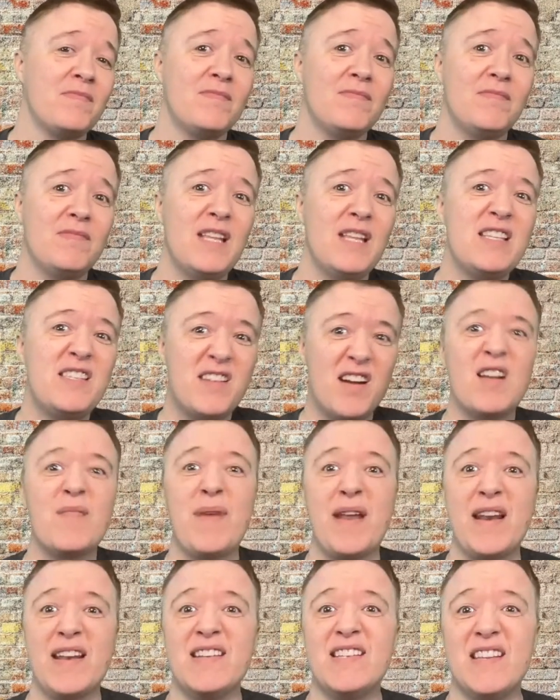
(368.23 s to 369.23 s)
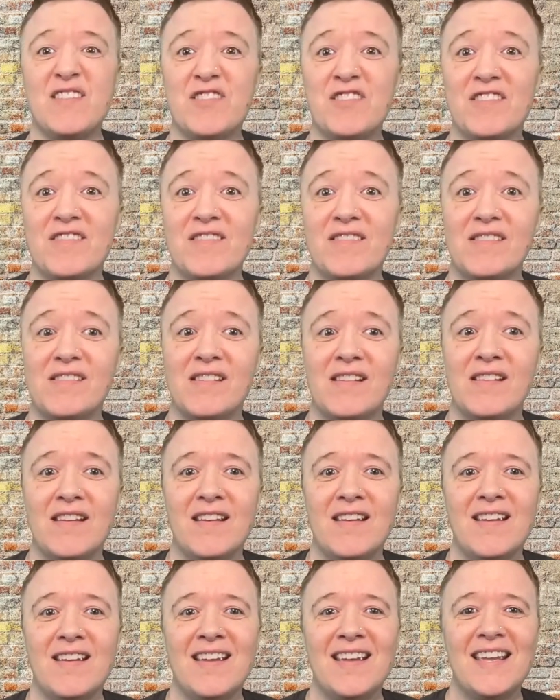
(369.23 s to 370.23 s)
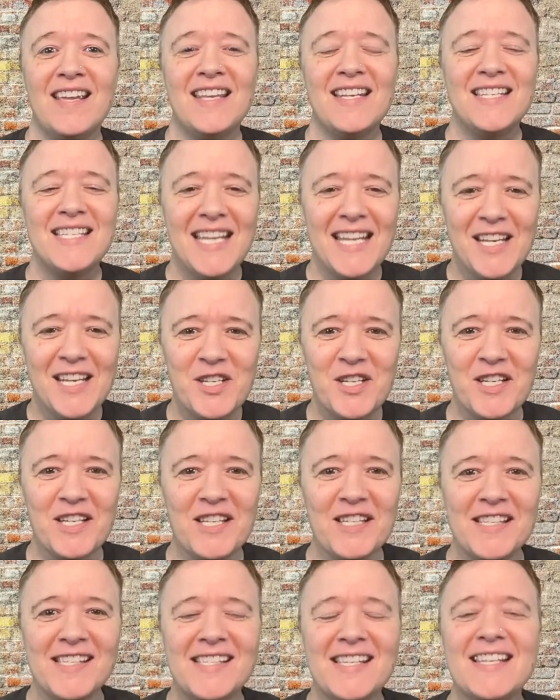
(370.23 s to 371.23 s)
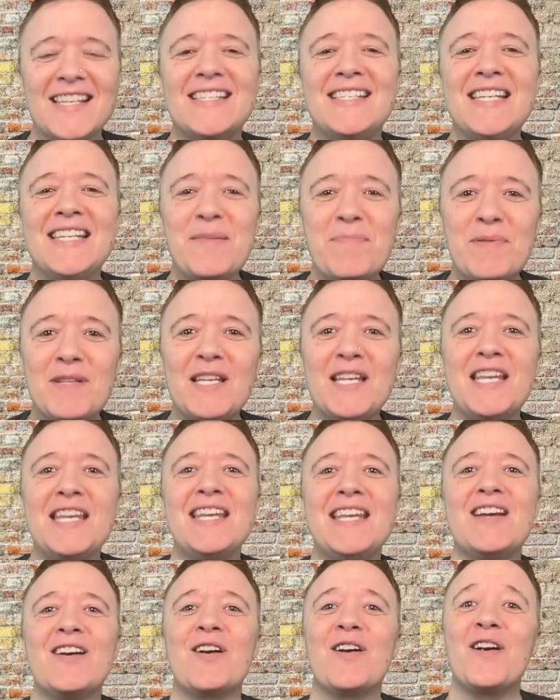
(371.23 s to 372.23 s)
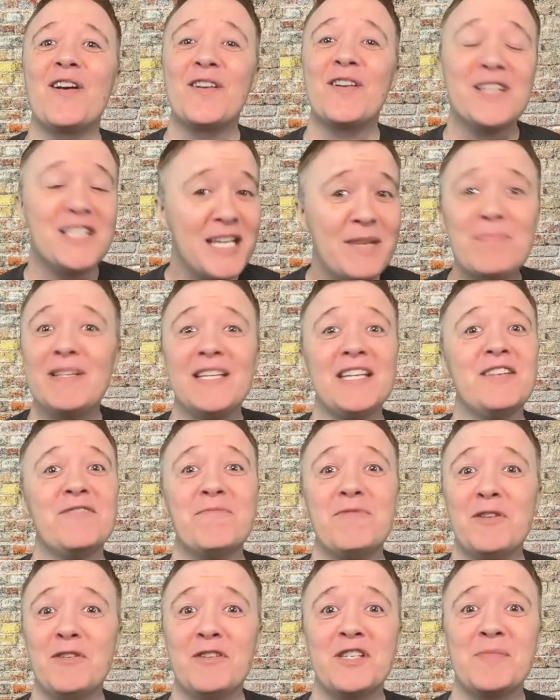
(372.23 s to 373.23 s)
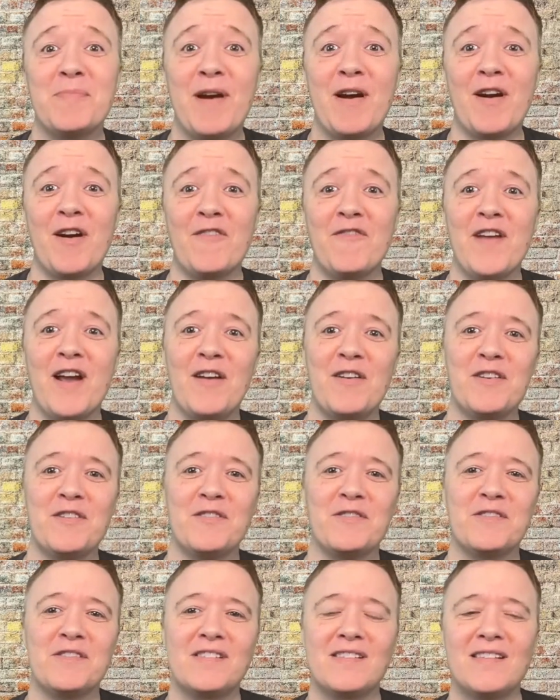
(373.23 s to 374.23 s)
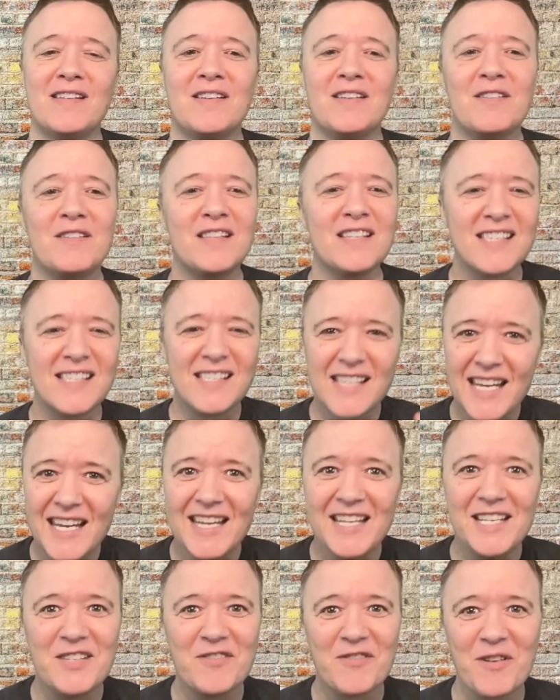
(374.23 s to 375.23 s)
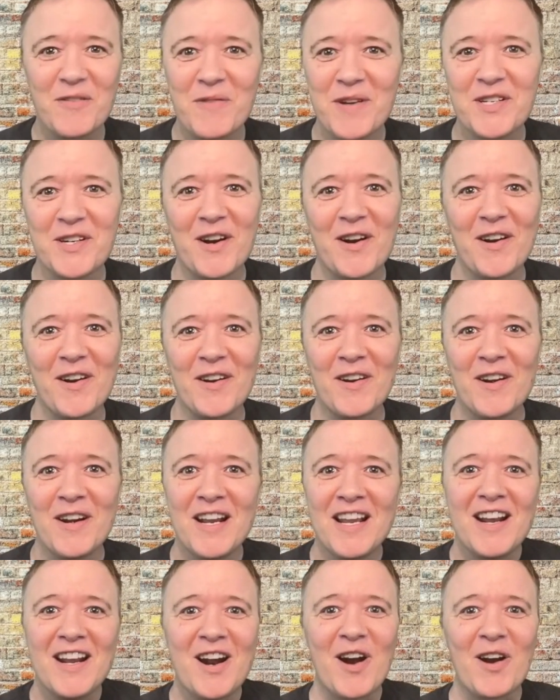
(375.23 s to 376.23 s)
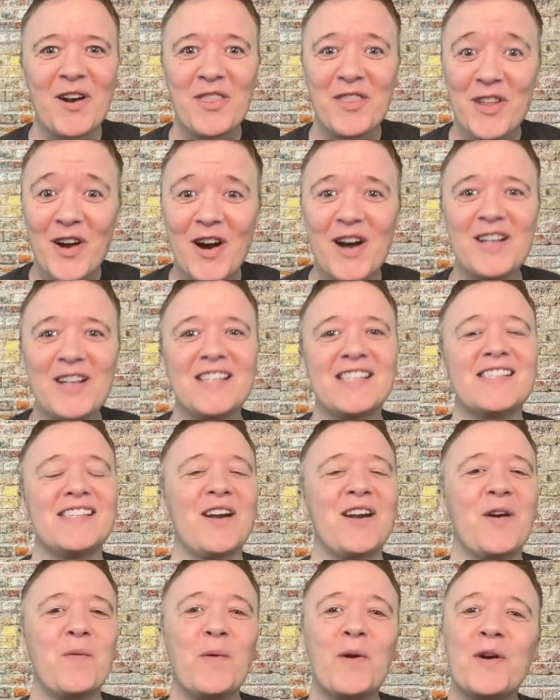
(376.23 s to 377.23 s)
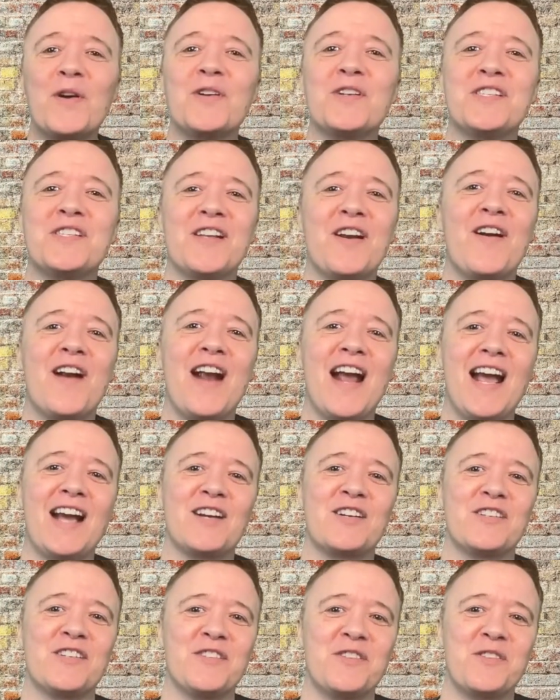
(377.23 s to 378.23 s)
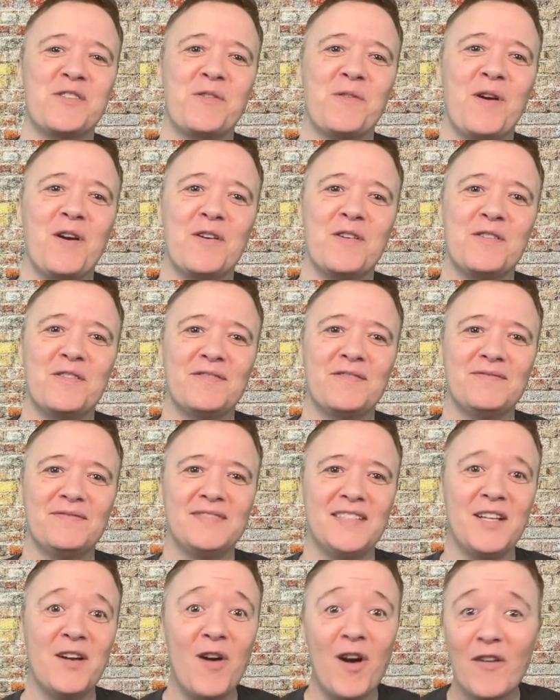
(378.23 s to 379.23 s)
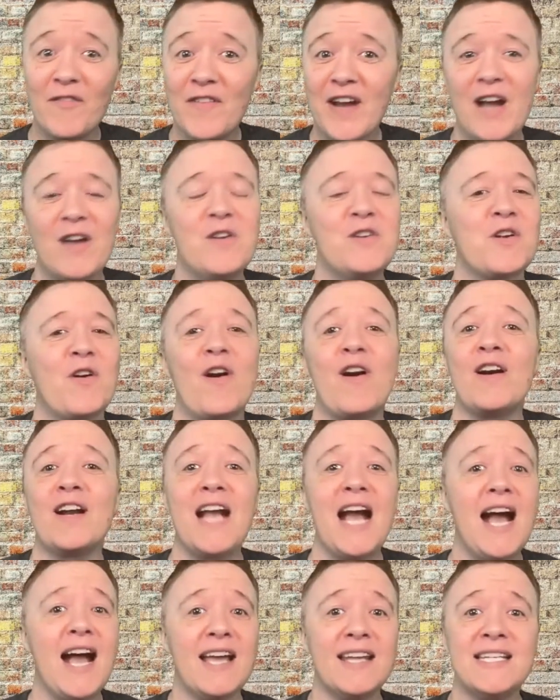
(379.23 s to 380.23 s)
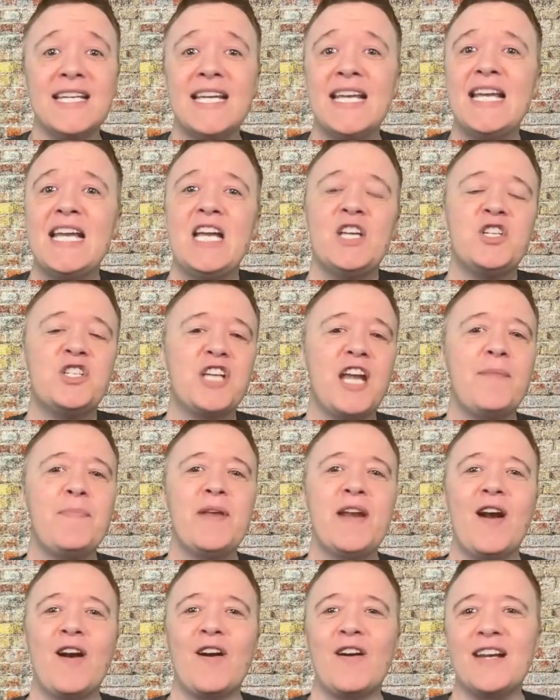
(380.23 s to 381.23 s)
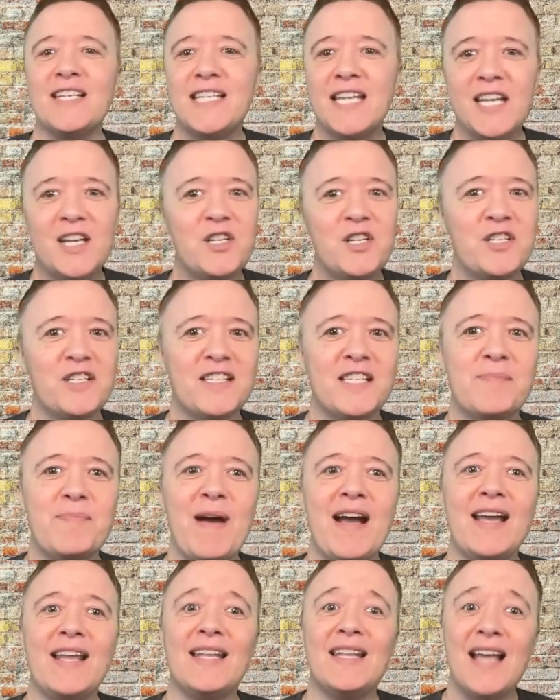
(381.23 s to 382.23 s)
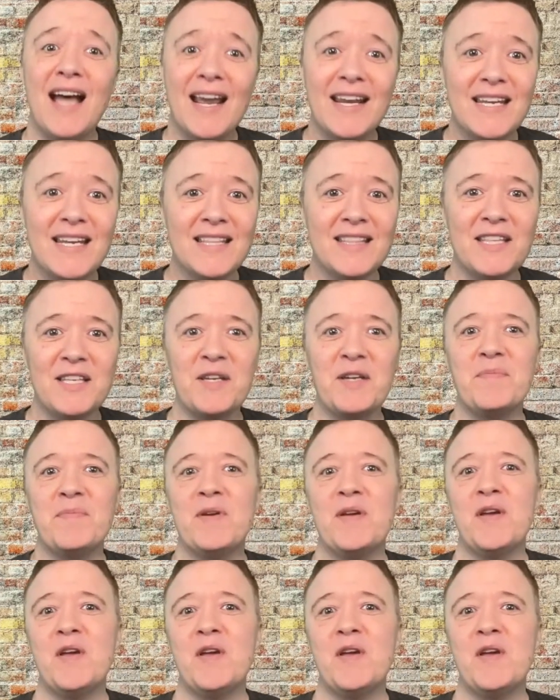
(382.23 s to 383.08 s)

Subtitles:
let's talk about intentions. Intentions are deeply influenced by our values. They are the seeds for which our thoughts and our words and our actions grow. Our values are our guide, shaping our intentions by aligning them